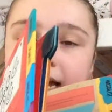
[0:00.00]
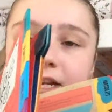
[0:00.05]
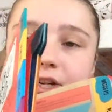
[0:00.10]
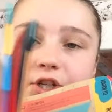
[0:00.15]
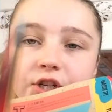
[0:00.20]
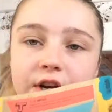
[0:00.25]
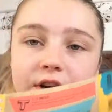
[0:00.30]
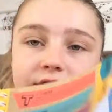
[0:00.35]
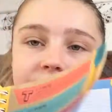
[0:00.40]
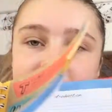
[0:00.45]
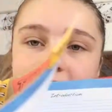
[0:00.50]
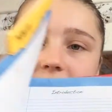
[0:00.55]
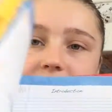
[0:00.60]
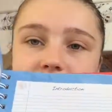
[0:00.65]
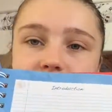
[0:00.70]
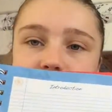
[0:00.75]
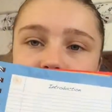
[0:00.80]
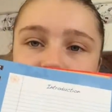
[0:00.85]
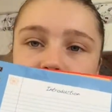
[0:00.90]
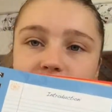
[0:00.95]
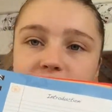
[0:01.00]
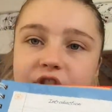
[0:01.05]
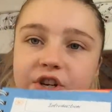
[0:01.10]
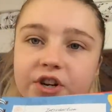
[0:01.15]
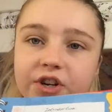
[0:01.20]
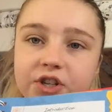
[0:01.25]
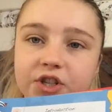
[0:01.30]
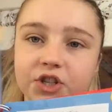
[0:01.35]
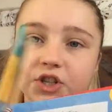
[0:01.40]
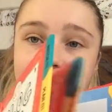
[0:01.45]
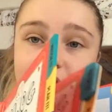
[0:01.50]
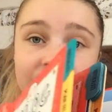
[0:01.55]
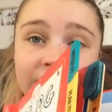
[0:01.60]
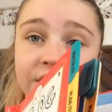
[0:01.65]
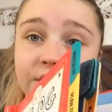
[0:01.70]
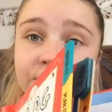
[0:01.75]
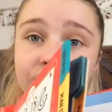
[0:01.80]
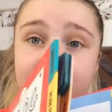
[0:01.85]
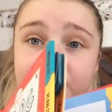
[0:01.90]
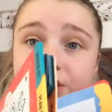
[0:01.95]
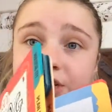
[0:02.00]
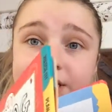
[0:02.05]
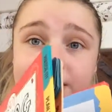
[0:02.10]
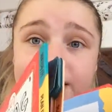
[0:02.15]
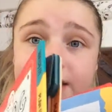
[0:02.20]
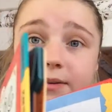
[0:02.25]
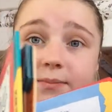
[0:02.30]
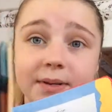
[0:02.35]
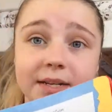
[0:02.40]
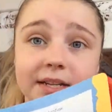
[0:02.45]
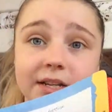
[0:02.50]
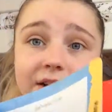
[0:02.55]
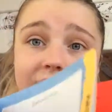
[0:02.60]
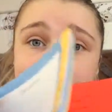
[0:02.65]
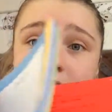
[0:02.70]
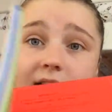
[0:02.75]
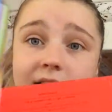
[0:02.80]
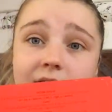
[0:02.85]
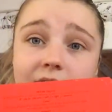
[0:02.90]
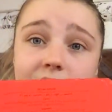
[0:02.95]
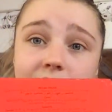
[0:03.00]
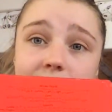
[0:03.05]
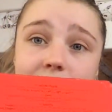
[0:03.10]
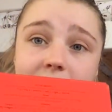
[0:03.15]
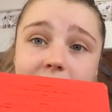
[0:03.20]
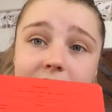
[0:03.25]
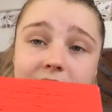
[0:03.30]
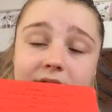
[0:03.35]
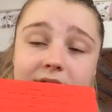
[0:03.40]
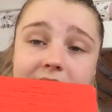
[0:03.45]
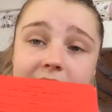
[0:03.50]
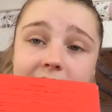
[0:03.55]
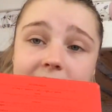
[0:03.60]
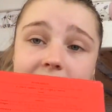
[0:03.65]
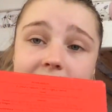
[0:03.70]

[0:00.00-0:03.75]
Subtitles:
It shows you how to organise your channel, which is going to be like the most